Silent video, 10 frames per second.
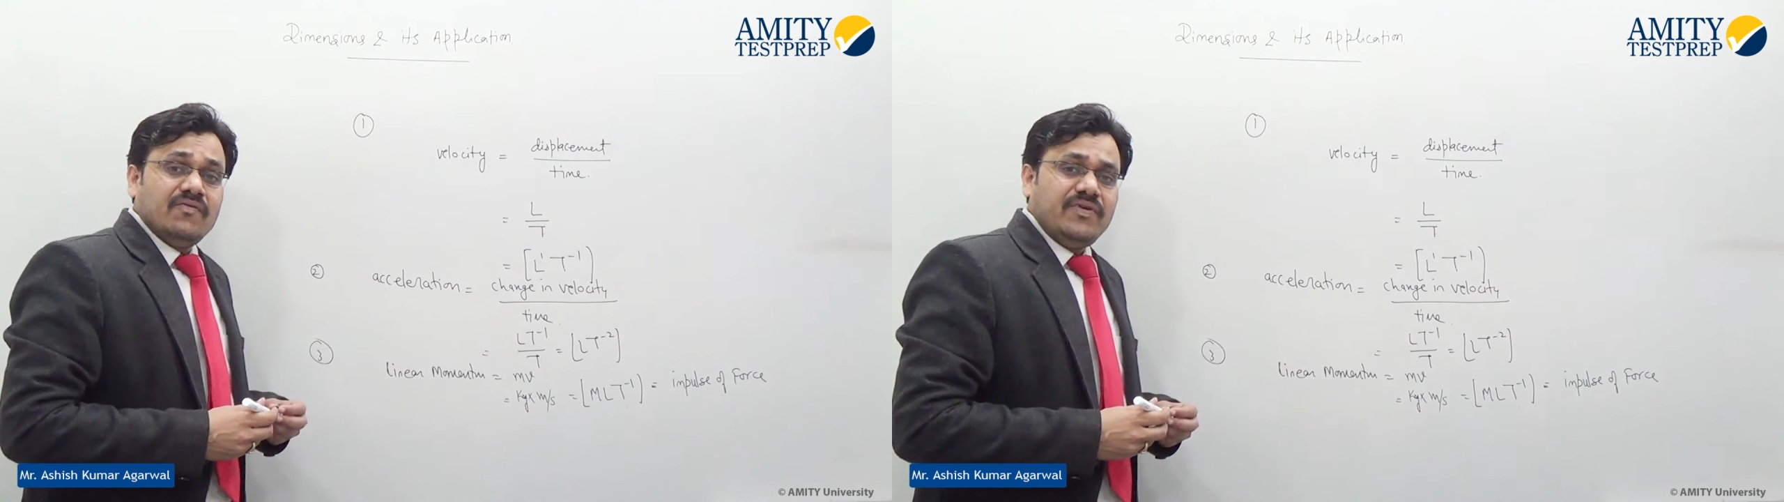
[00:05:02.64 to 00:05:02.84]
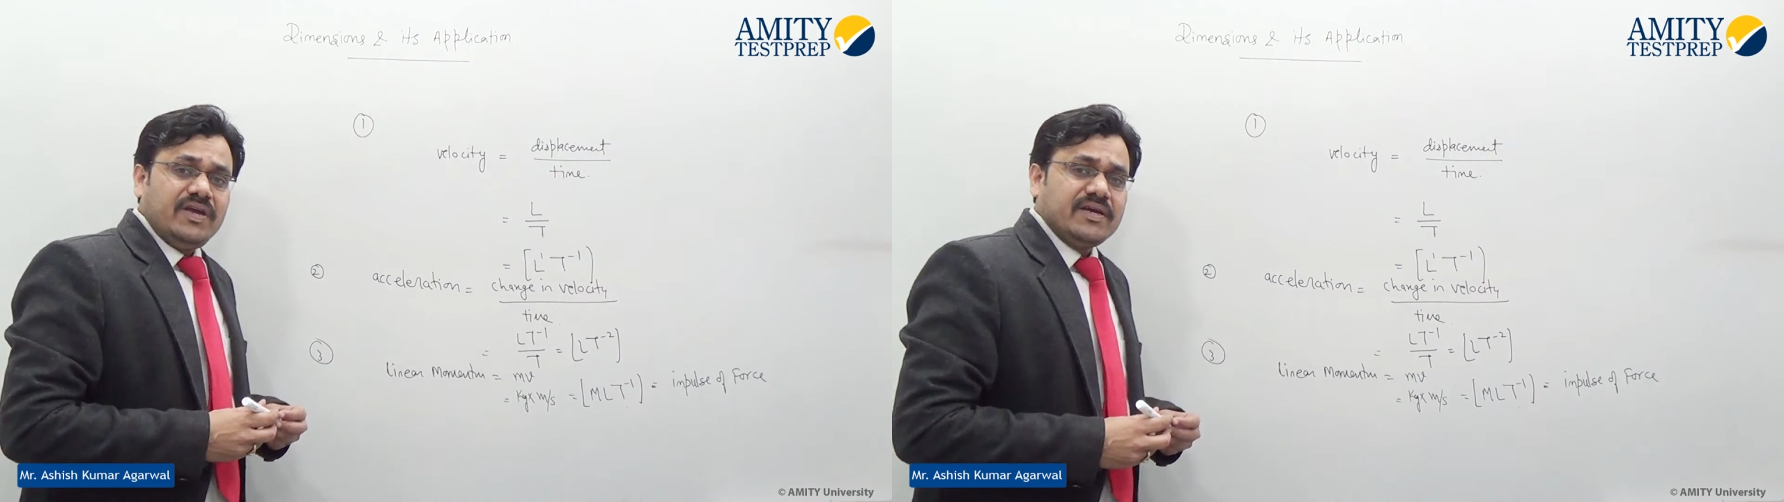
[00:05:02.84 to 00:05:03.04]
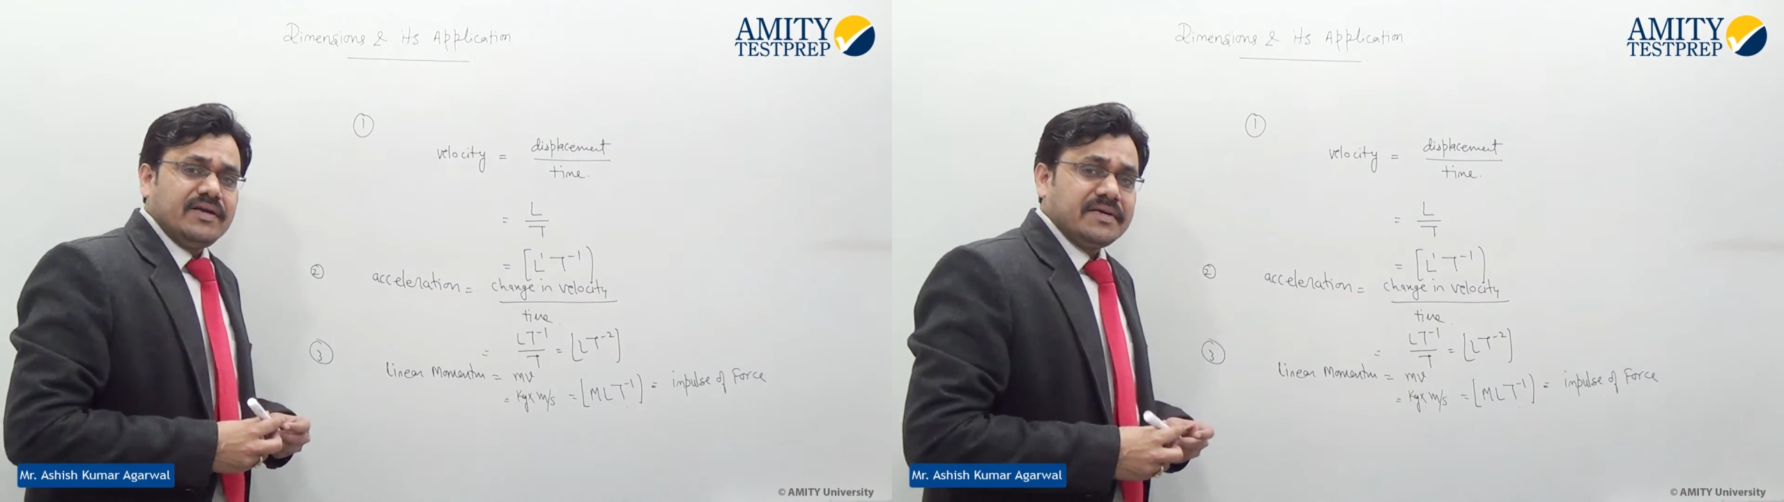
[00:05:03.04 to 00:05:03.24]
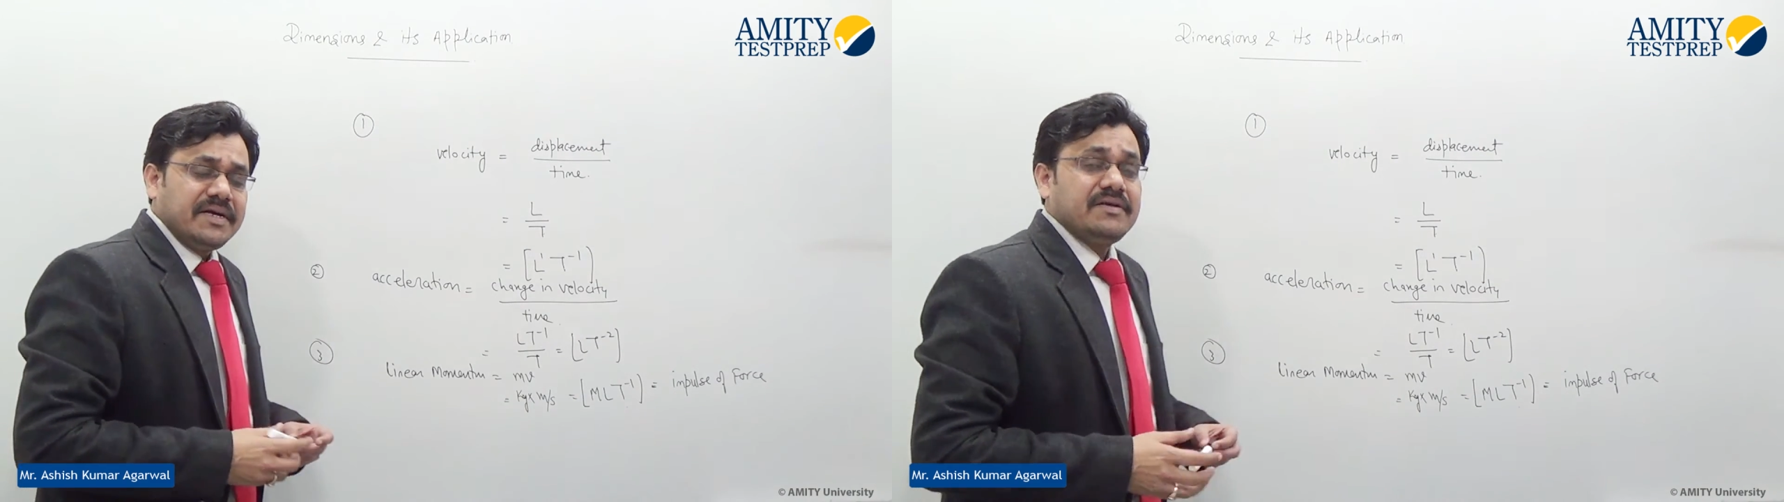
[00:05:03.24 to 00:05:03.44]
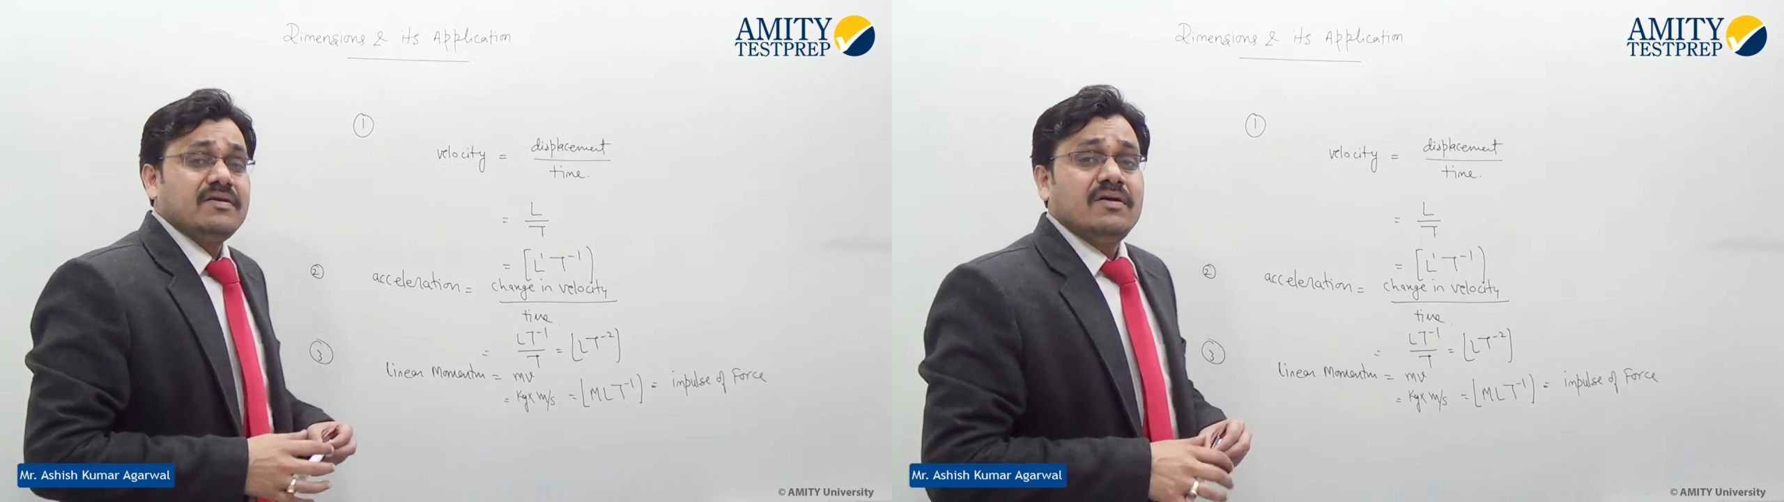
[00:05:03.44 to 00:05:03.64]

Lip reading: we can get